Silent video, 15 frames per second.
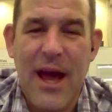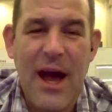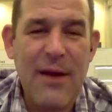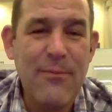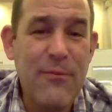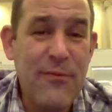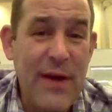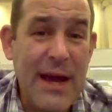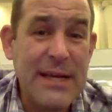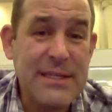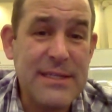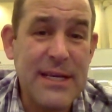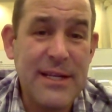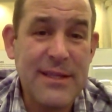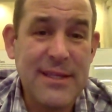I'm
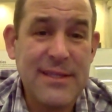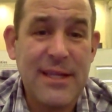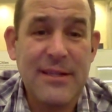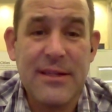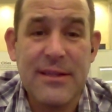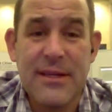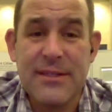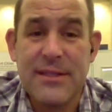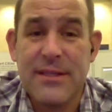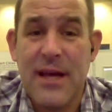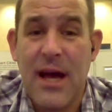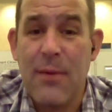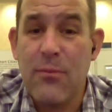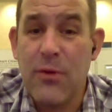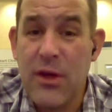fascinated that they did this.
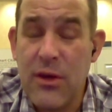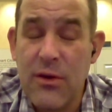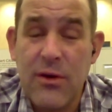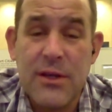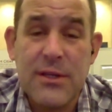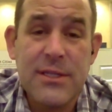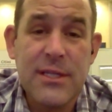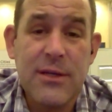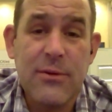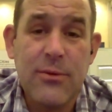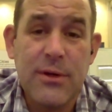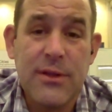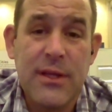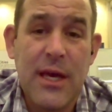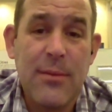I'm curious to see
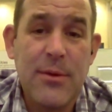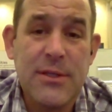what the